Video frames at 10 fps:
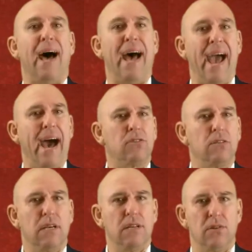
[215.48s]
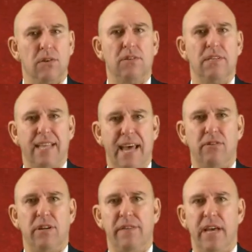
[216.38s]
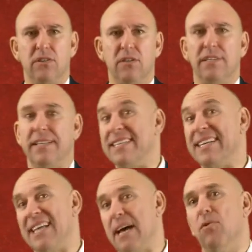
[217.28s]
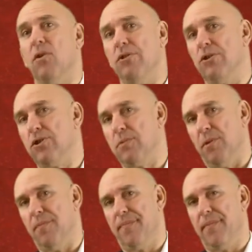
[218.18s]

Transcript: I actually consider the standard deviation in this example unusable.